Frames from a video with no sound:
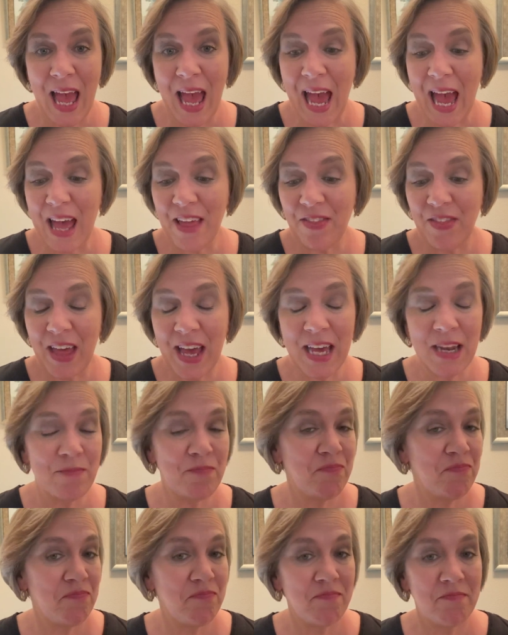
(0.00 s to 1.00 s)
And then
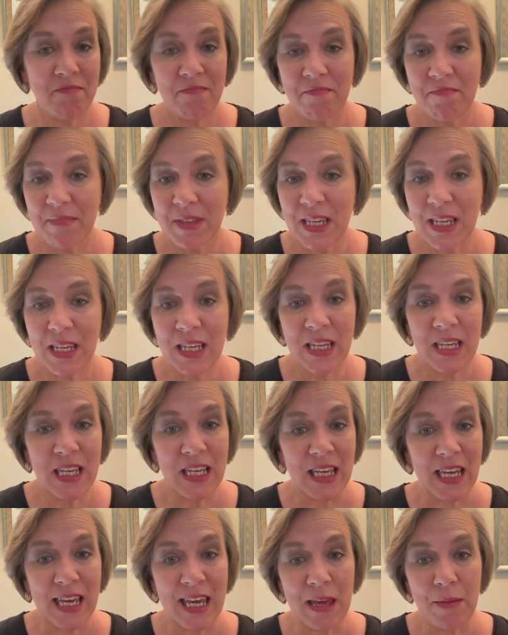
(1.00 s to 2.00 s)

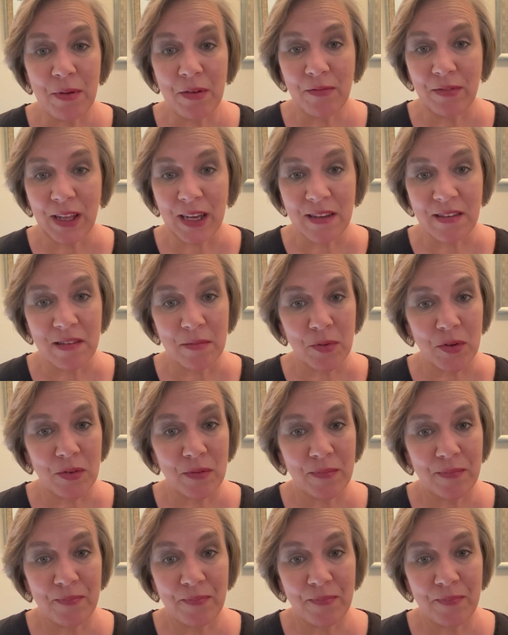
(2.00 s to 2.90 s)
you keep it flexible.